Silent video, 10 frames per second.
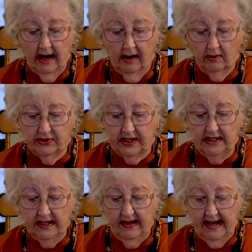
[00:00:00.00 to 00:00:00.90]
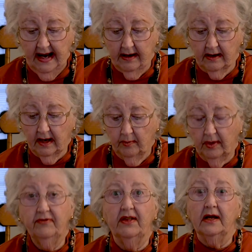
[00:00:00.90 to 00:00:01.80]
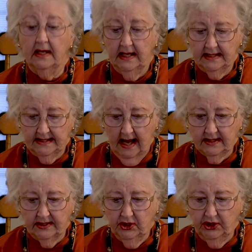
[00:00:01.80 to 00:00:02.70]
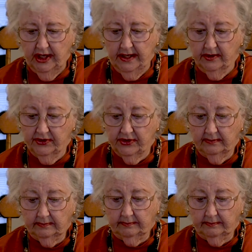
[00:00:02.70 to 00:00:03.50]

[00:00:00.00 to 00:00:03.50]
arrows into the air above the Saxon shields